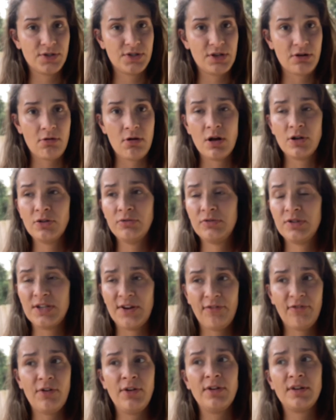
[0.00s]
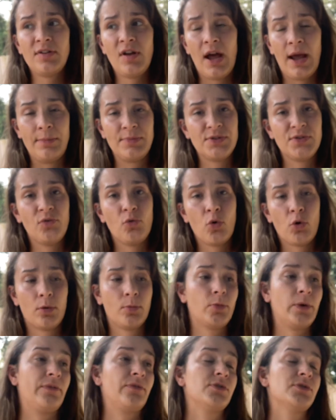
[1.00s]
They're all different types of orb
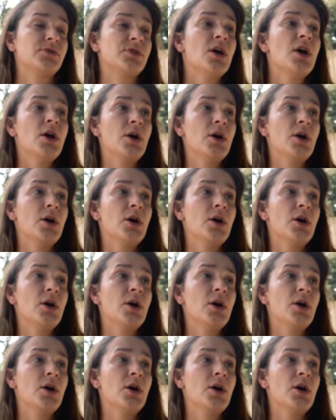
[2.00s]
weavers,